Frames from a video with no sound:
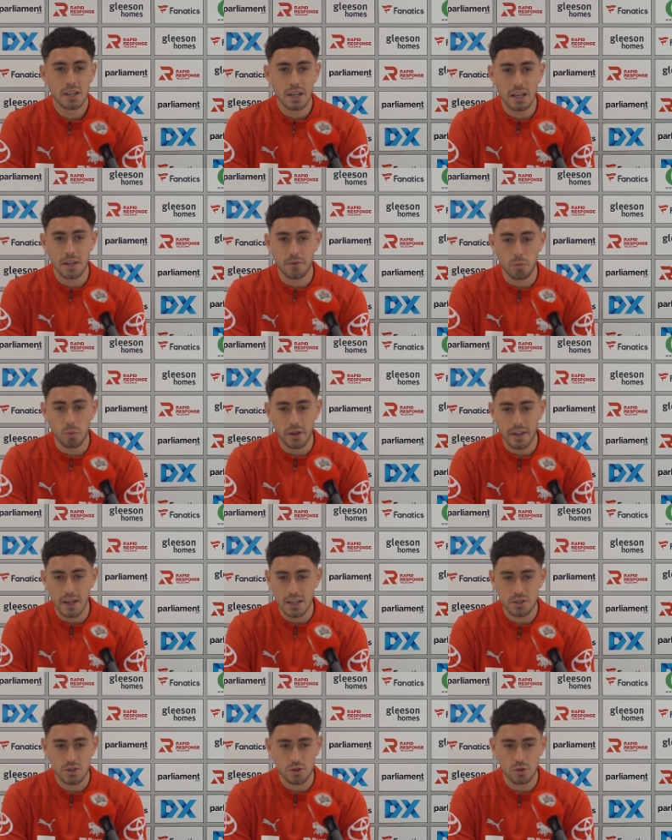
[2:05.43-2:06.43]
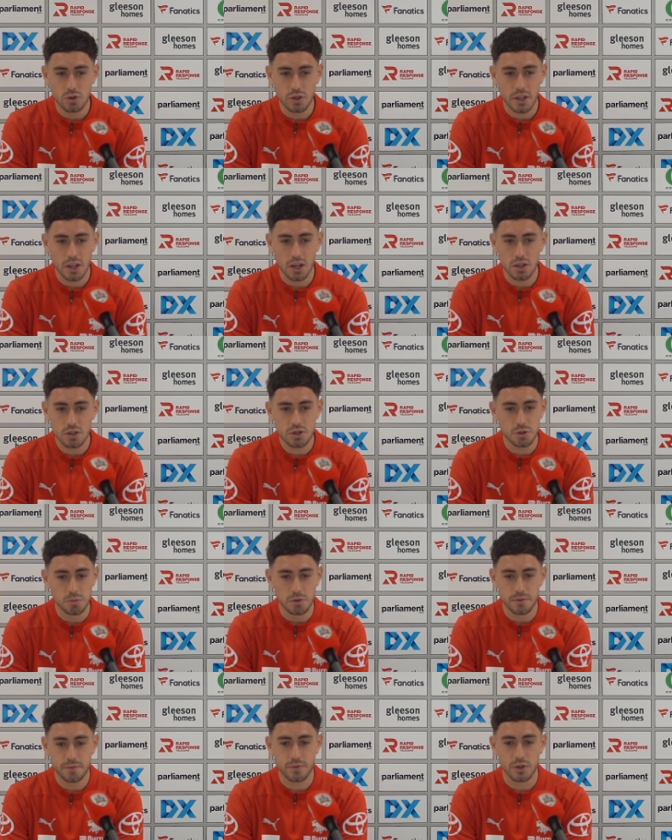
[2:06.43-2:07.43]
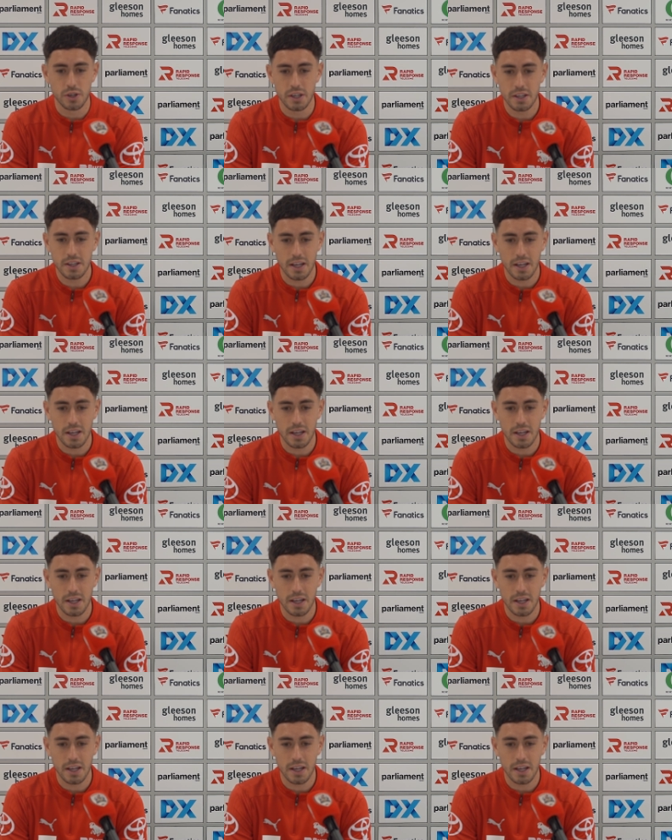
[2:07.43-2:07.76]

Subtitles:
even when they scored, they got 2 or 3,